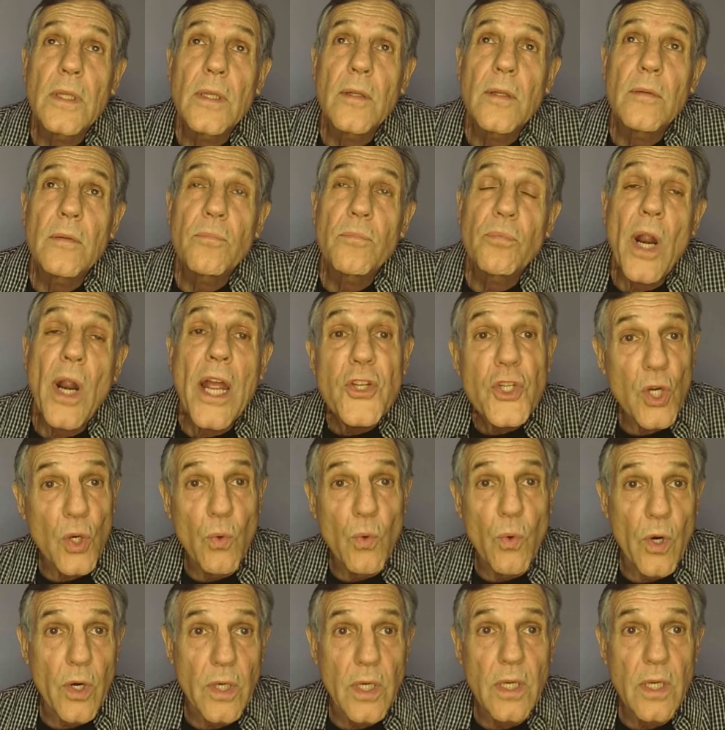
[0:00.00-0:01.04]
project
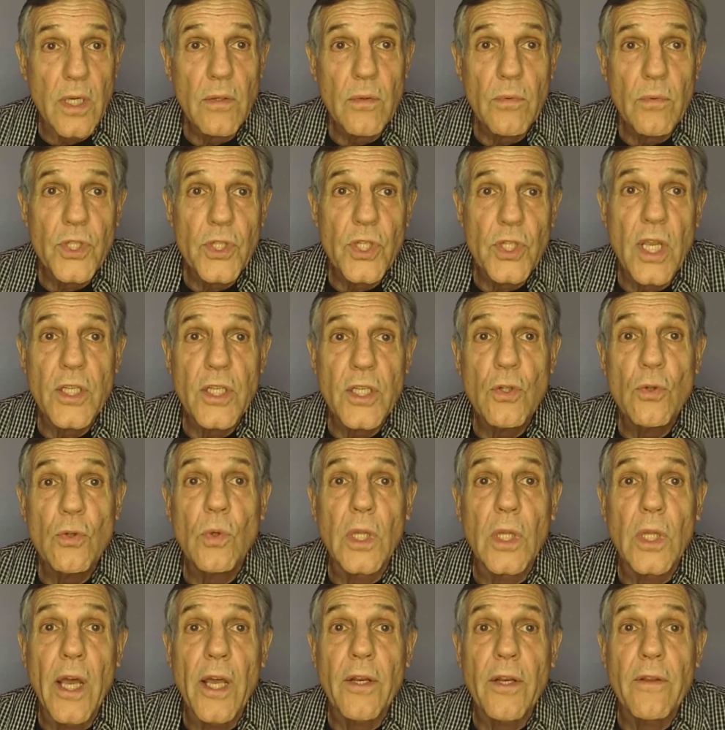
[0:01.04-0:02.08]
work, which I do a
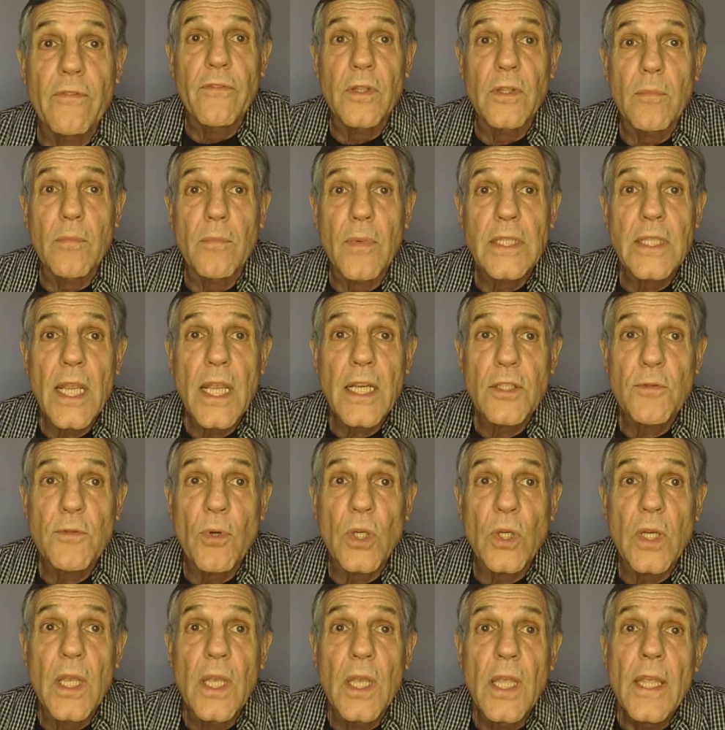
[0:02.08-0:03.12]
lot of my
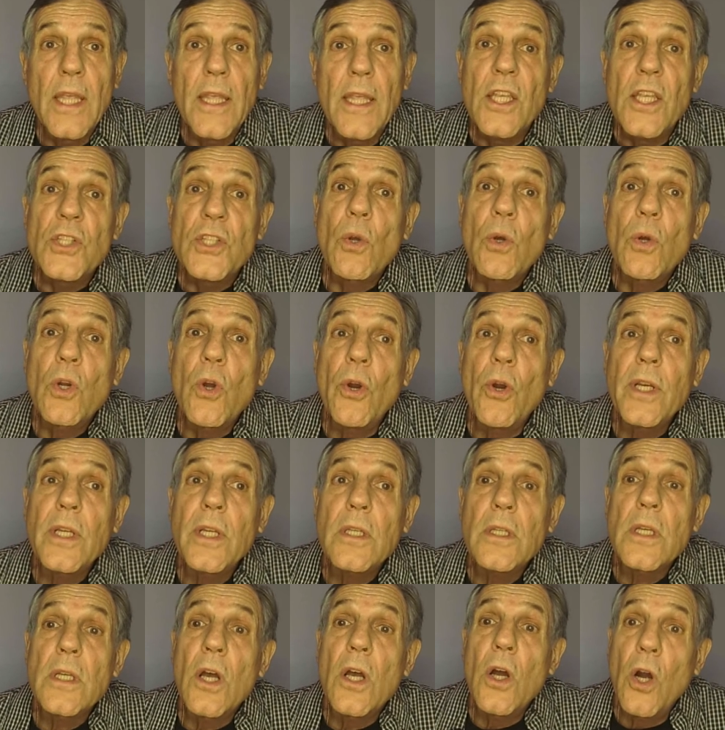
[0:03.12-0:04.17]
textbook. So according
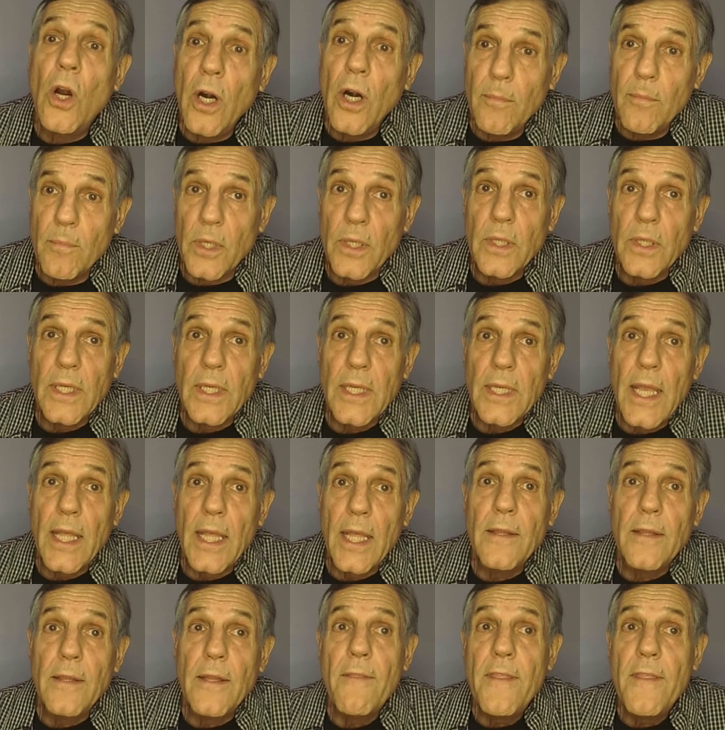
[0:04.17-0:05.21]
to Harmer,
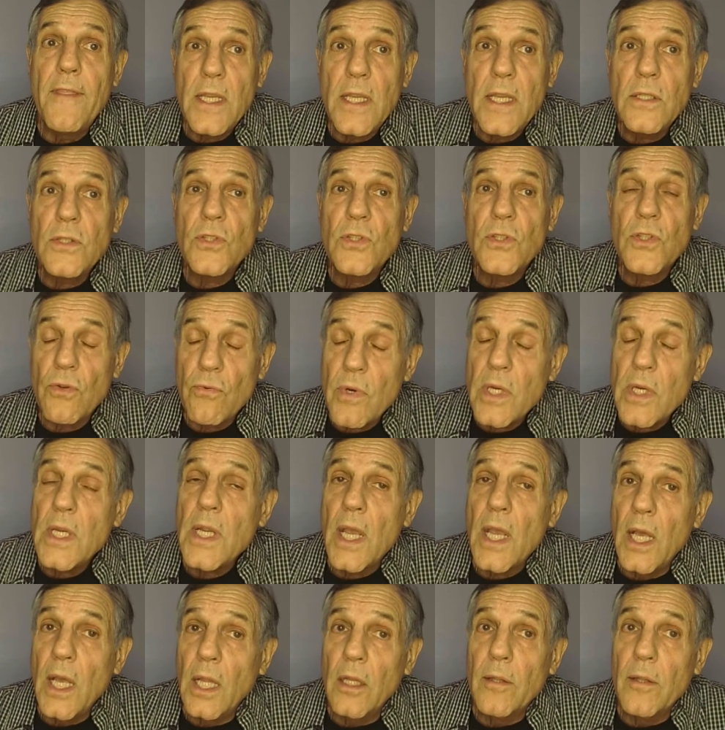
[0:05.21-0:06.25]
again, these three
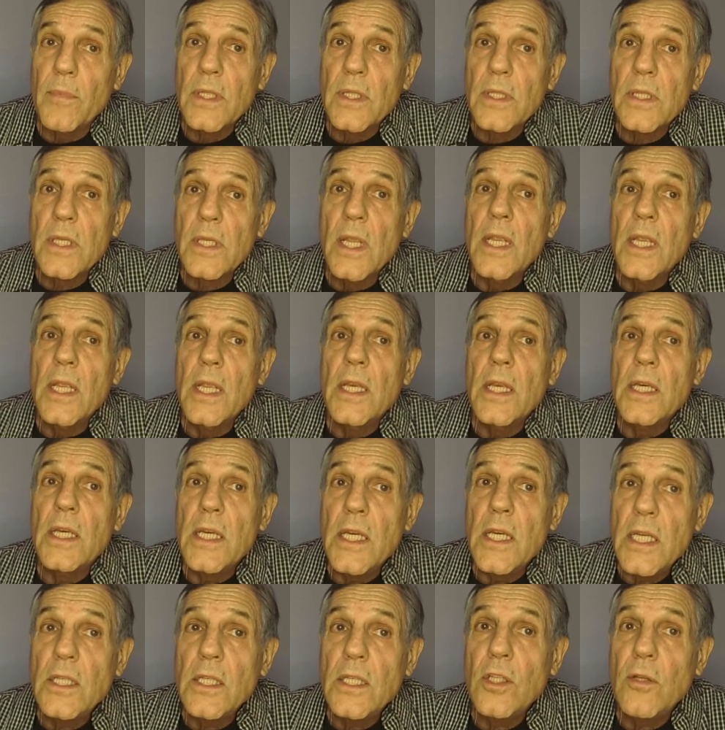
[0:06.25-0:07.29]
elements
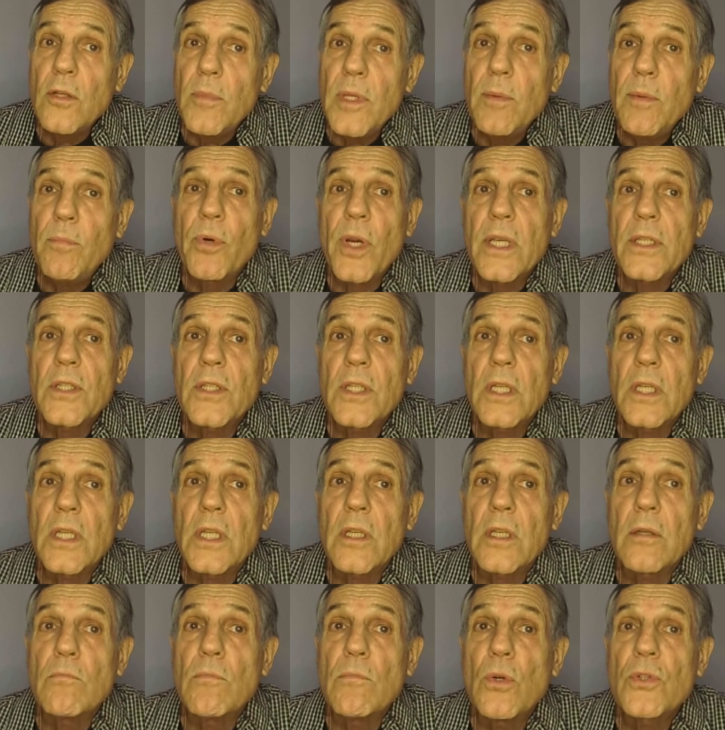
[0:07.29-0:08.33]
need to be present
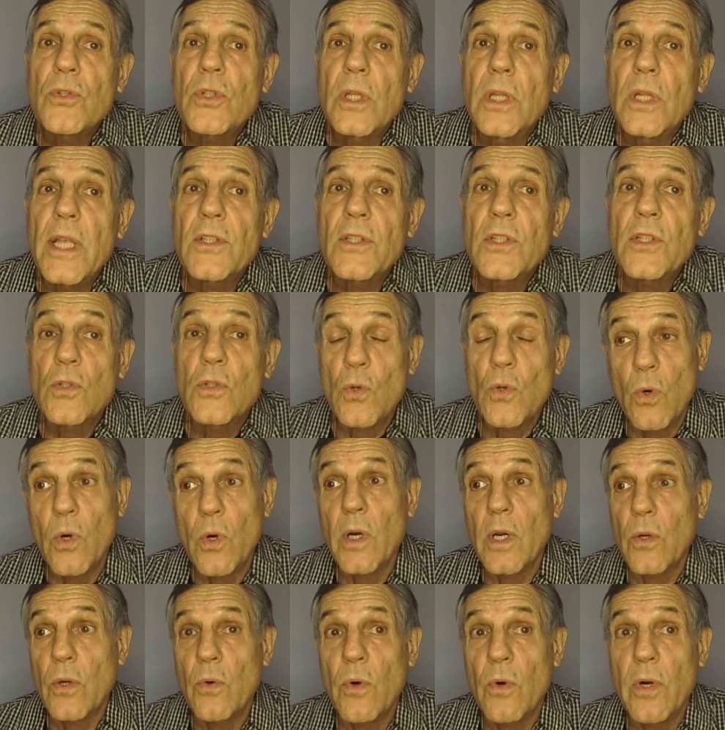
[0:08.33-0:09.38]
in most lessons
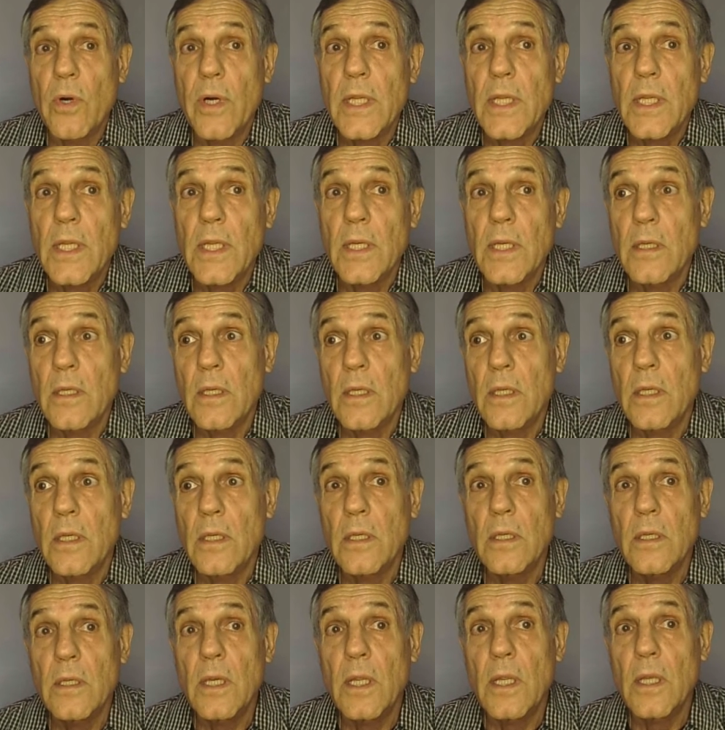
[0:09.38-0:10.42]
or in